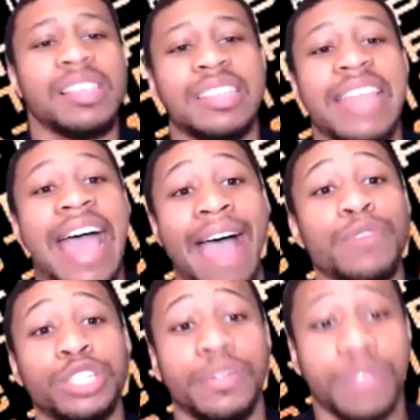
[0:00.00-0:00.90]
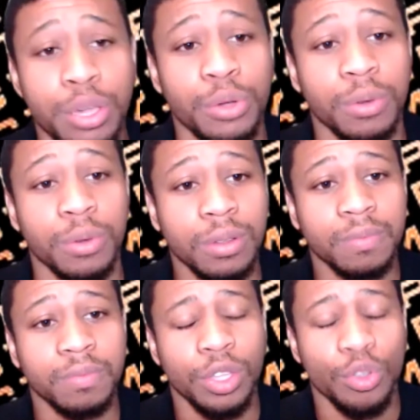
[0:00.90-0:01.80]
like the average of you,
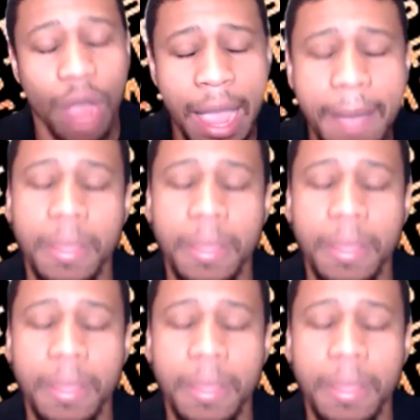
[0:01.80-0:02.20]
right?